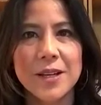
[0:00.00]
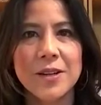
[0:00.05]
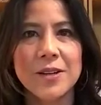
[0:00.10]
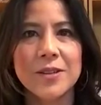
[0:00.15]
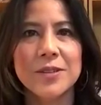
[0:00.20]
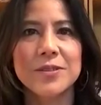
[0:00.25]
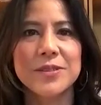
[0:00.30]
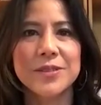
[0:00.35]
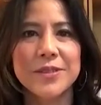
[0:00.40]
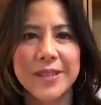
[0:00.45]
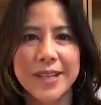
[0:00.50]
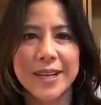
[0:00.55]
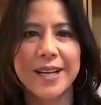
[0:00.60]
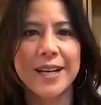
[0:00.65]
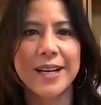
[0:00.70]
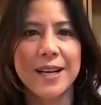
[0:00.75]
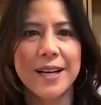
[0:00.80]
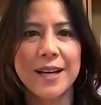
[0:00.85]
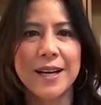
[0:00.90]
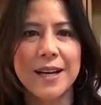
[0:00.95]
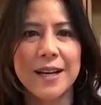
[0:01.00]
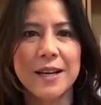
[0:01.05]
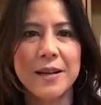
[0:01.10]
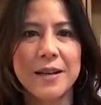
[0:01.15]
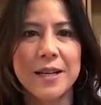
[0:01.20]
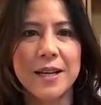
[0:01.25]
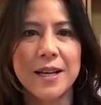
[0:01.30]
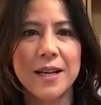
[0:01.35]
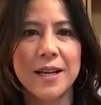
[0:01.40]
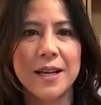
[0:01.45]
oh,
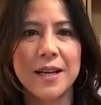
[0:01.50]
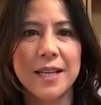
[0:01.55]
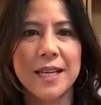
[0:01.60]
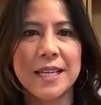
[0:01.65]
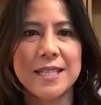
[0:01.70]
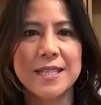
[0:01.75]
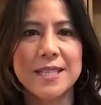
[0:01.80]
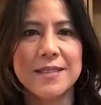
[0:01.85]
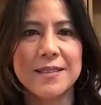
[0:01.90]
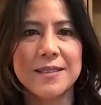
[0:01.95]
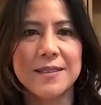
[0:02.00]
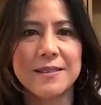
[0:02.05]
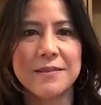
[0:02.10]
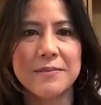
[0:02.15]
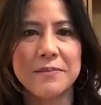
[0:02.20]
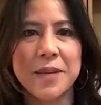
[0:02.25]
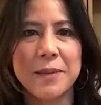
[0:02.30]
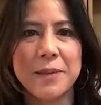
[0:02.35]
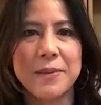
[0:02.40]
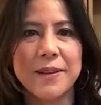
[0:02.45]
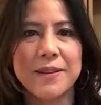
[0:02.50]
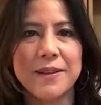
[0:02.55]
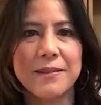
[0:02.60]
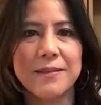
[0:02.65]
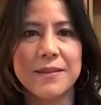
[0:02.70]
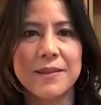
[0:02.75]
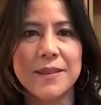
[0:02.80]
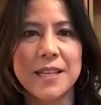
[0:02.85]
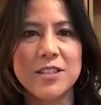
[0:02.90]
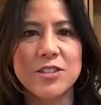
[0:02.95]
I guess maybe
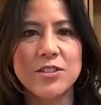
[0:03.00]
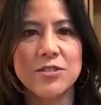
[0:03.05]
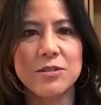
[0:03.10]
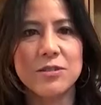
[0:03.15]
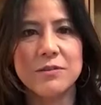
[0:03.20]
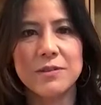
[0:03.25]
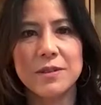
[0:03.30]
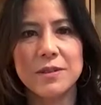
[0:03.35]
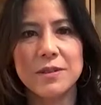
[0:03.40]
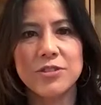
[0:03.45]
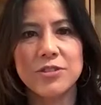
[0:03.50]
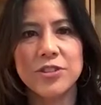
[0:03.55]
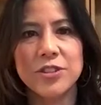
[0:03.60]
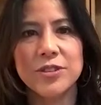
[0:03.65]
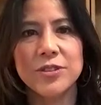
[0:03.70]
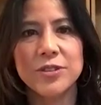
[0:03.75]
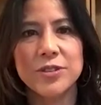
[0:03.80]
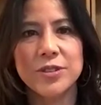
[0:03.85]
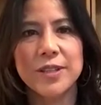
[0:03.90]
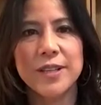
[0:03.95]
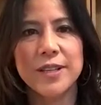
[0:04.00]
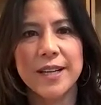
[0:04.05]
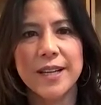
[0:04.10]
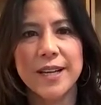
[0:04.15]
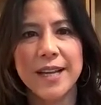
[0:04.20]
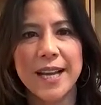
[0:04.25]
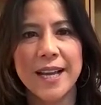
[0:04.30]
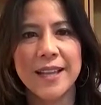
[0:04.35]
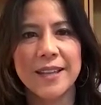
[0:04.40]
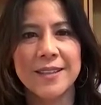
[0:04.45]
that's true
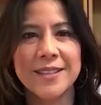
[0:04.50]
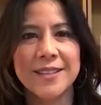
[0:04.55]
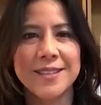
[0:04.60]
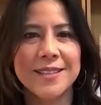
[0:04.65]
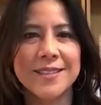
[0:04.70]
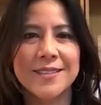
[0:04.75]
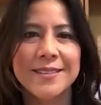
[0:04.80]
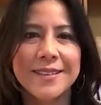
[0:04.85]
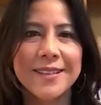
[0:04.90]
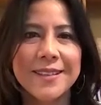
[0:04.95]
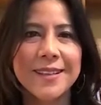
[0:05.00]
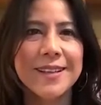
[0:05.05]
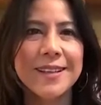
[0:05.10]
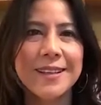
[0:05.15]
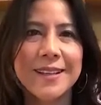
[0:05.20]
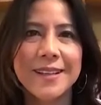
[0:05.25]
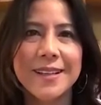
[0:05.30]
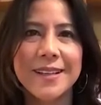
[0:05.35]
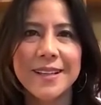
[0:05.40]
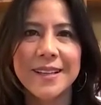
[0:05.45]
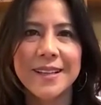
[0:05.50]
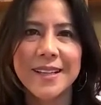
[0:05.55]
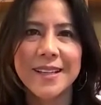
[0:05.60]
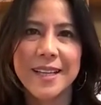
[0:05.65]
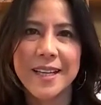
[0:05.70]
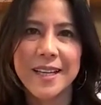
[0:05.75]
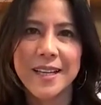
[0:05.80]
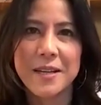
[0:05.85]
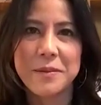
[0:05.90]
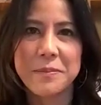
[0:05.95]
and
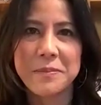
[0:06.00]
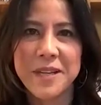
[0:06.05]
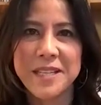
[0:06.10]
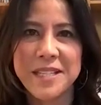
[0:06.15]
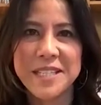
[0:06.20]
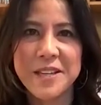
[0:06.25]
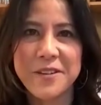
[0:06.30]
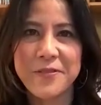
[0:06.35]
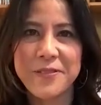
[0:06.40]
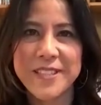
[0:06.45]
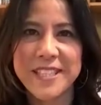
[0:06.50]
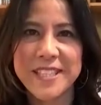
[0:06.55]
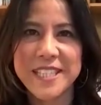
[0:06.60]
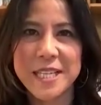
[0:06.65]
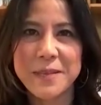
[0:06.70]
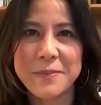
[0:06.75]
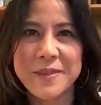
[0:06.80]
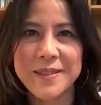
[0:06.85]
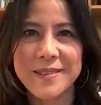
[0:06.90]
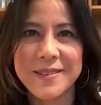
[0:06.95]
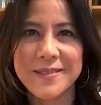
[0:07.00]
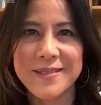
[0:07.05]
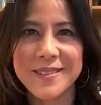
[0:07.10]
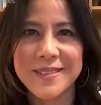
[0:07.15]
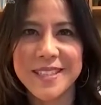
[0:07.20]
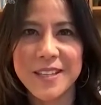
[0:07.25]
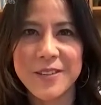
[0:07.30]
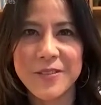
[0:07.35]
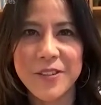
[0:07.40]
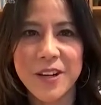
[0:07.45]
my self-esteem and
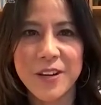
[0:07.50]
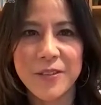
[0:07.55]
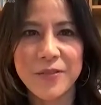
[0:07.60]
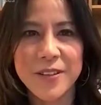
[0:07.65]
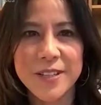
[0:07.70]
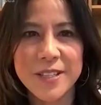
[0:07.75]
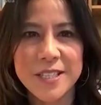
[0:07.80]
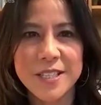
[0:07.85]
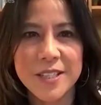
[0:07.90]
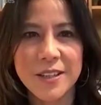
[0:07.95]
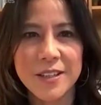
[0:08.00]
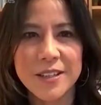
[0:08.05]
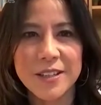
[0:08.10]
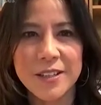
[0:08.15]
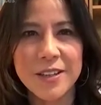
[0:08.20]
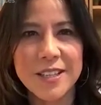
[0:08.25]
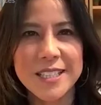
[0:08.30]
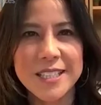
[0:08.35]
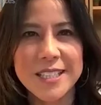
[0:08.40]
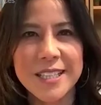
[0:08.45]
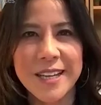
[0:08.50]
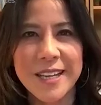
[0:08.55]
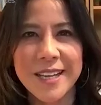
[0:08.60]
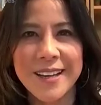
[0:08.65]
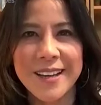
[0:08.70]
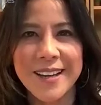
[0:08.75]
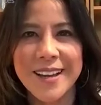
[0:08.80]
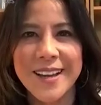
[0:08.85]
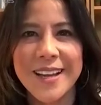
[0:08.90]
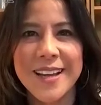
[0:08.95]
self-confidence got knocked and
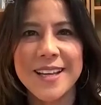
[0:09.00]
i